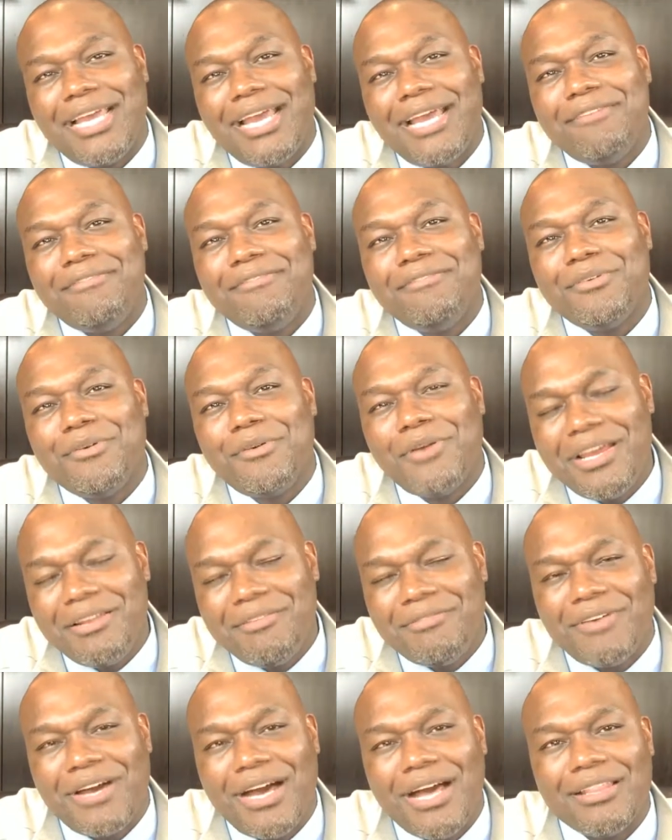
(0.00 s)
that
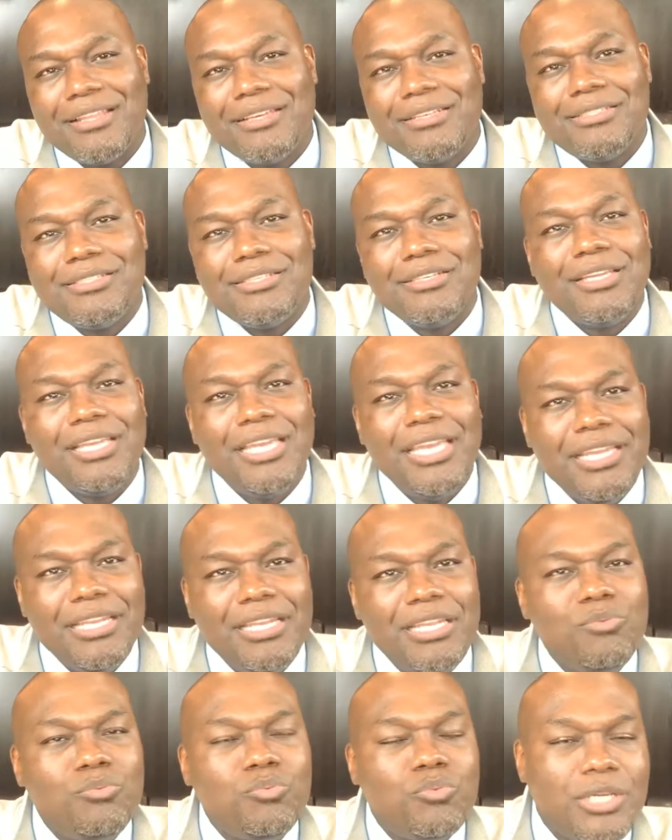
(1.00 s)
grandfather took
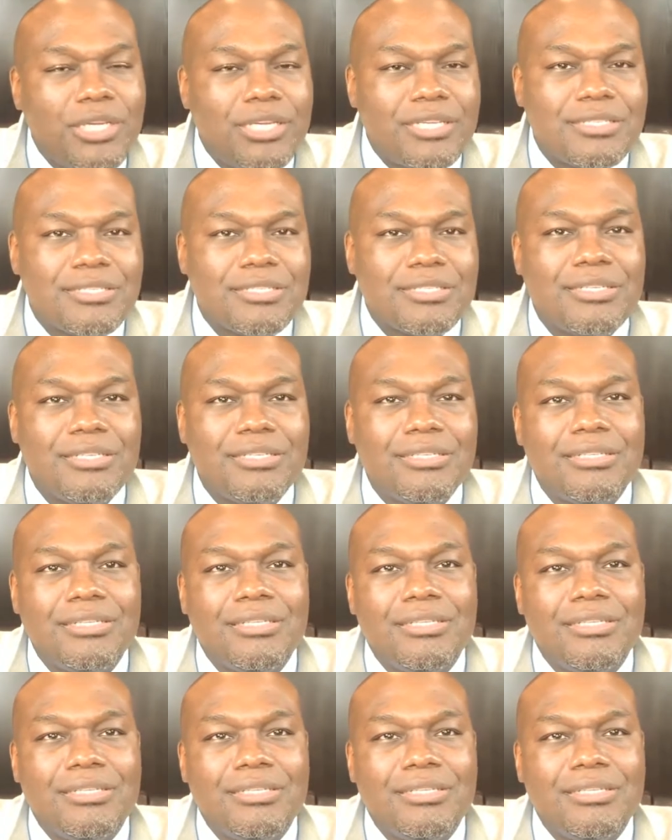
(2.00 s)
any risk